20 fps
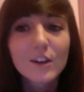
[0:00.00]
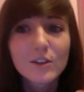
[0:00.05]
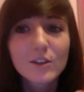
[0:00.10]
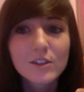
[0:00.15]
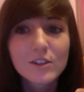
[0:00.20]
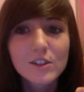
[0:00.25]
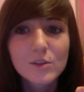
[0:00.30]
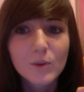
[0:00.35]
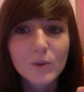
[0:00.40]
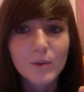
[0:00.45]
go
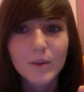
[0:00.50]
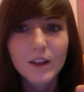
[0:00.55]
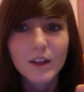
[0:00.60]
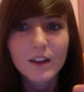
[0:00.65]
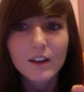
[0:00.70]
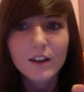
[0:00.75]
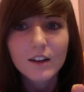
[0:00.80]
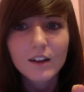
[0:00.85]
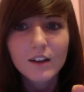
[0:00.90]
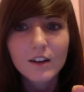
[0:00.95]

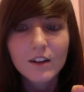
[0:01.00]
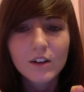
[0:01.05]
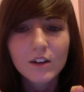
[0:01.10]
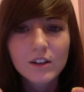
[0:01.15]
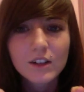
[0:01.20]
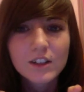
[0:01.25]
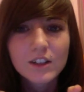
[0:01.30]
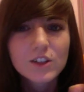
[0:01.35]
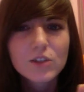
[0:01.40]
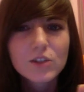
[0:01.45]
swimming or
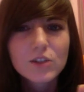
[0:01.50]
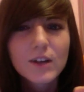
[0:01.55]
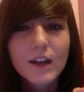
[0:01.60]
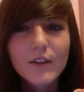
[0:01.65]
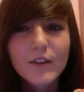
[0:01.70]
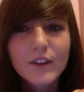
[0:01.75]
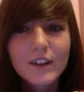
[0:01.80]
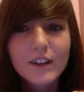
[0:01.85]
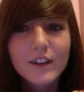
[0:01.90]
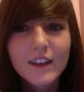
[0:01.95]
they do
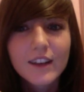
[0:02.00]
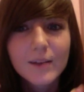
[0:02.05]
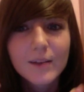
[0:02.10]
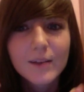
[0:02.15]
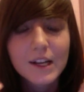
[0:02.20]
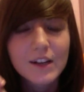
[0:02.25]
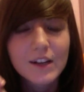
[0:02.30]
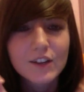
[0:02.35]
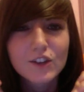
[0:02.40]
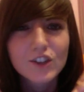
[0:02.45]
whatever and they come
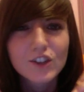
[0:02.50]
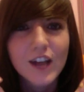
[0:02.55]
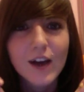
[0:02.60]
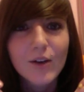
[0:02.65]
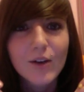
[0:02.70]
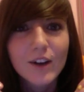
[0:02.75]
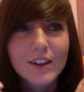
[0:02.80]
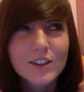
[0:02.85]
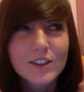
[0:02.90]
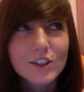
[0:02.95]
down and
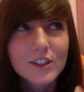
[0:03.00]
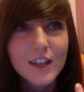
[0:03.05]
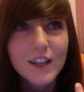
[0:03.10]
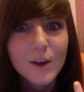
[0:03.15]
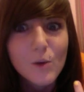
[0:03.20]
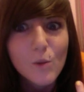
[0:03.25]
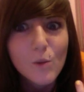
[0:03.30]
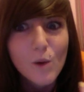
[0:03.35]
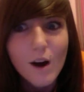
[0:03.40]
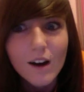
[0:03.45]
shower and just,
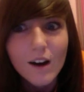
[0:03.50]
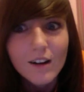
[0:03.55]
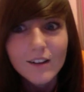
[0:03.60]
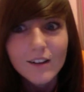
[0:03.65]
like, walk